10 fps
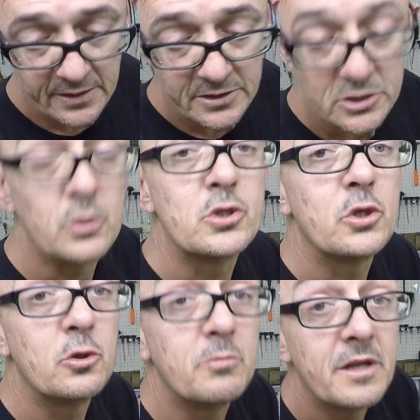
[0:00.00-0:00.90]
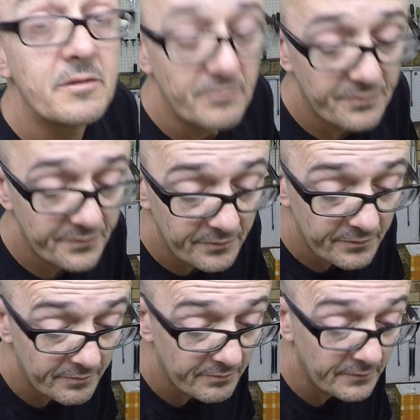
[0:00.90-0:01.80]
to assume that
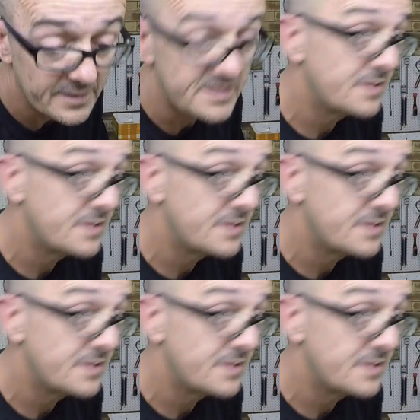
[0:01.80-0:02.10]
it's